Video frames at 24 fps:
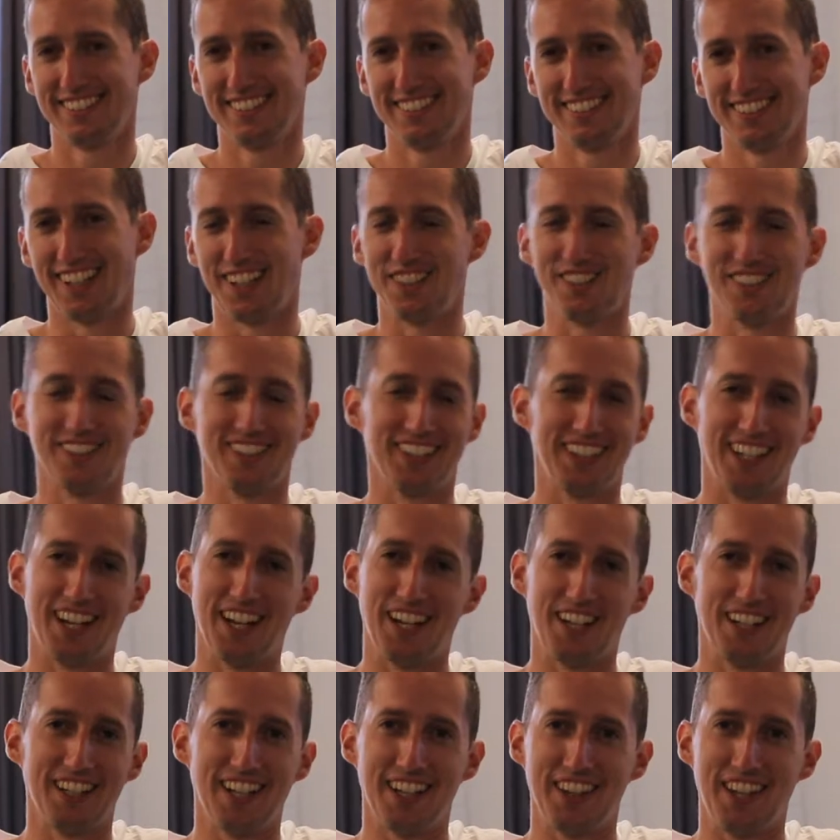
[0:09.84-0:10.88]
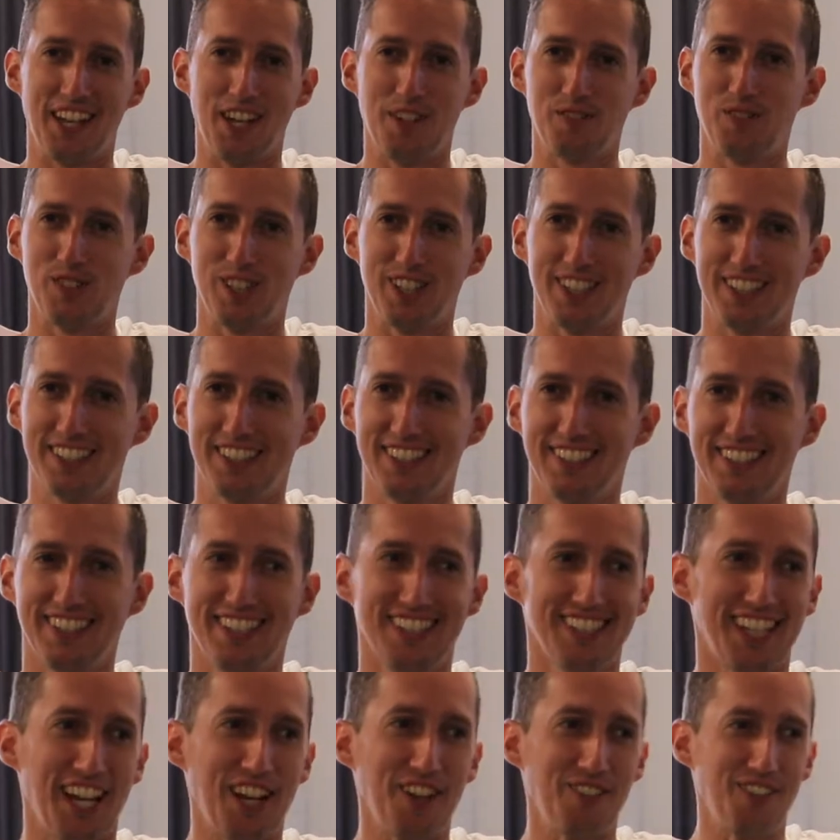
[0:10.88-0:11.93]
That's all I got on that, but
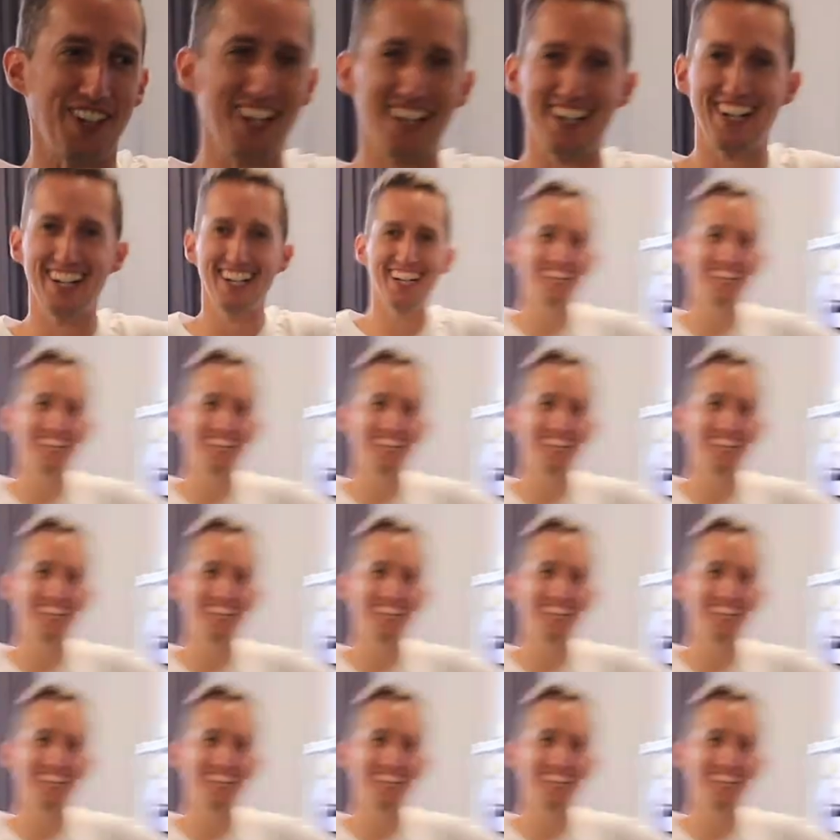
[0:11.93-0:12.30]
it's kind of weird, huh?